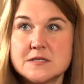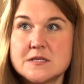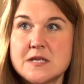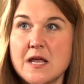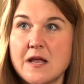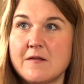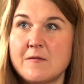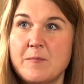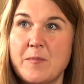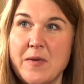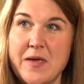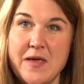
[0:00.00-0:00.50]

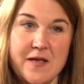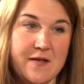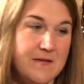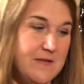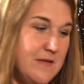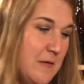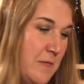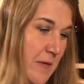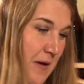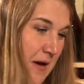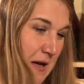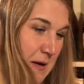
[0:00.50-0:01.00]
6 beers
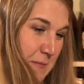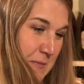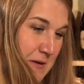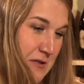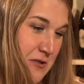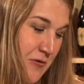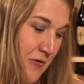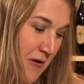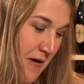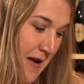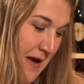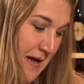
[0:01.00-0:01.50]
that we're going to be
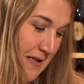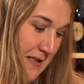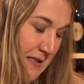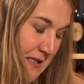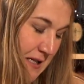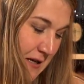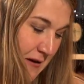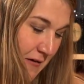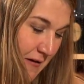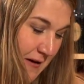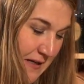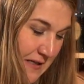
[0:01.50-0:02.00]
trying
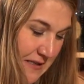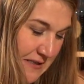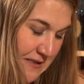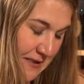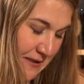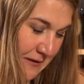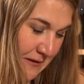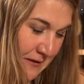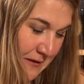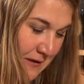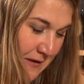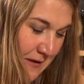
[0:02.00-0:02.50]
tonight.
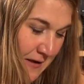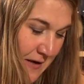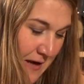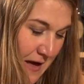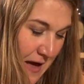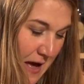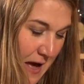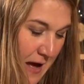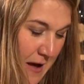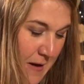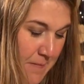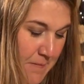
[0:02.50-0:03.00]

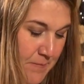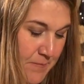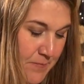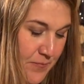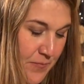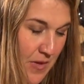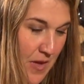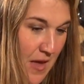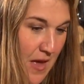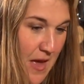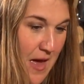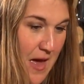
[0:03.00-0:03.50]

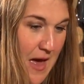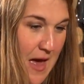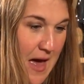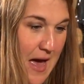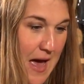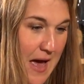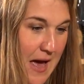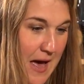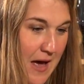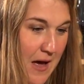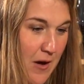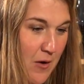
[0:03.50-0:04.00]

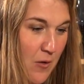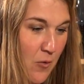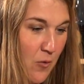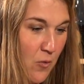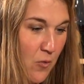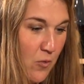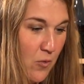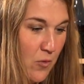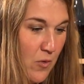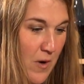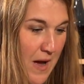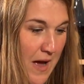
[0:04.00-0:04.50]

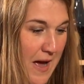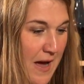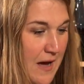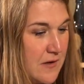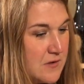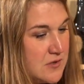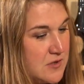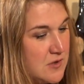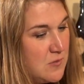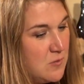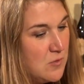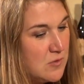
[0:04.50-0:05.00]
How
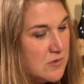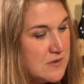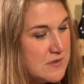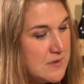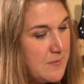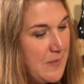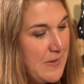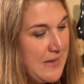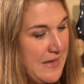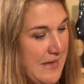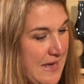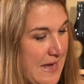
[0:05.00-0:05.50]
do you want to
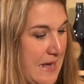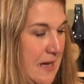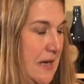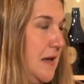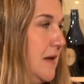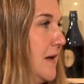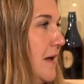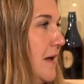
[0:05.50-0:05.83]
begin?